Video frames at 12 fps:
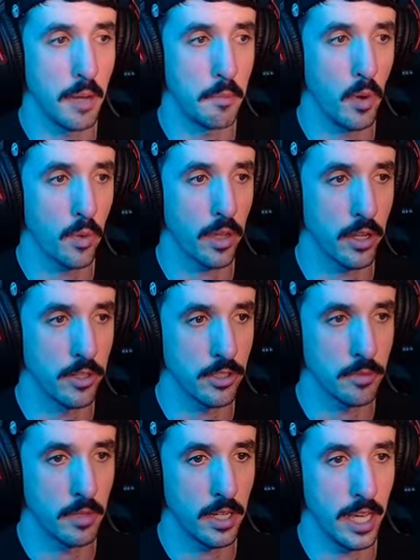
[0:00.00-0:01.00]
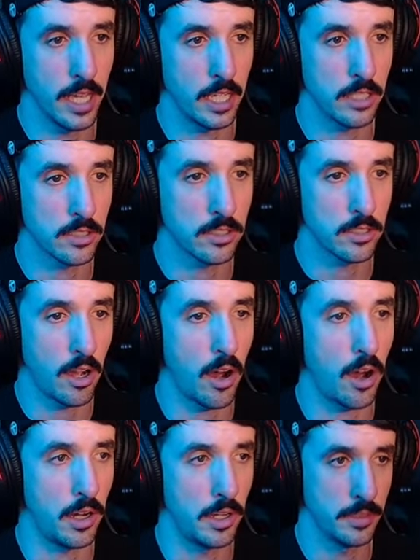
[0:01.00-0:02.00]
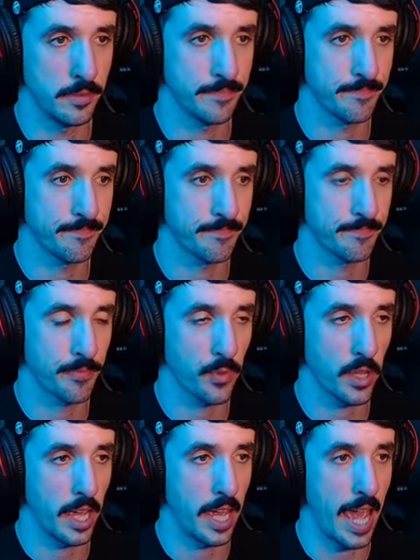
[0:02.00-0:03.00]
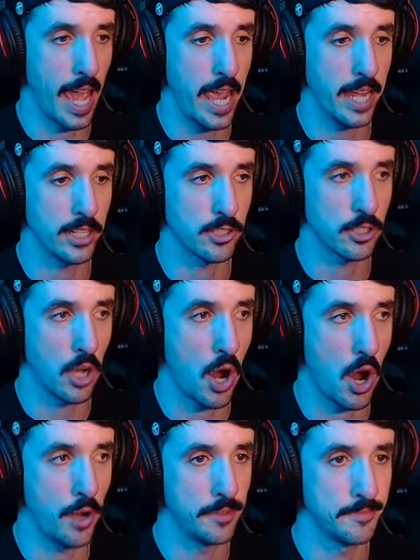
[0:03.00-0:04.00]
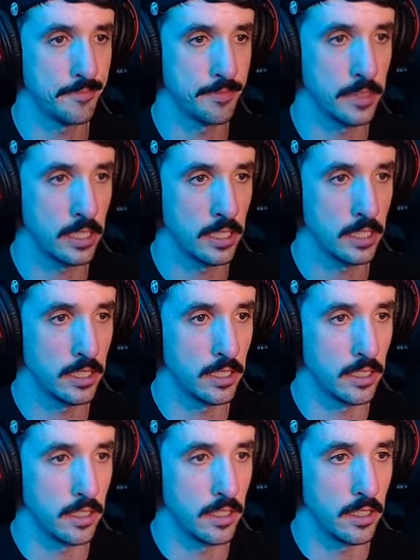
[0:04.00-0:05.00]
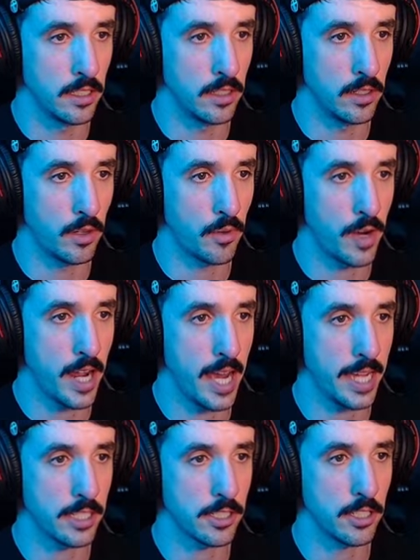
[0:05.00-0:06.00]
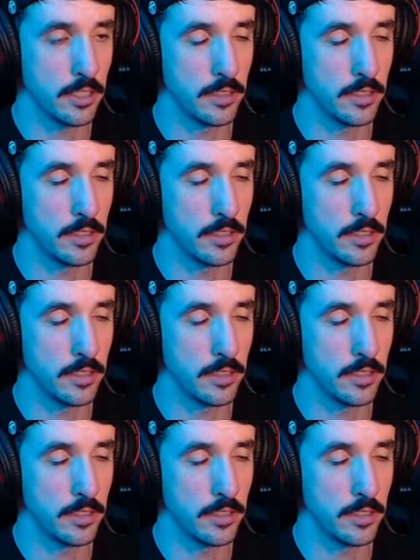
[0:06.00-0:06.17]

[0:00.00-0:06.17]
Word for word: bolt cutters, but a saw. A hand saw. All right.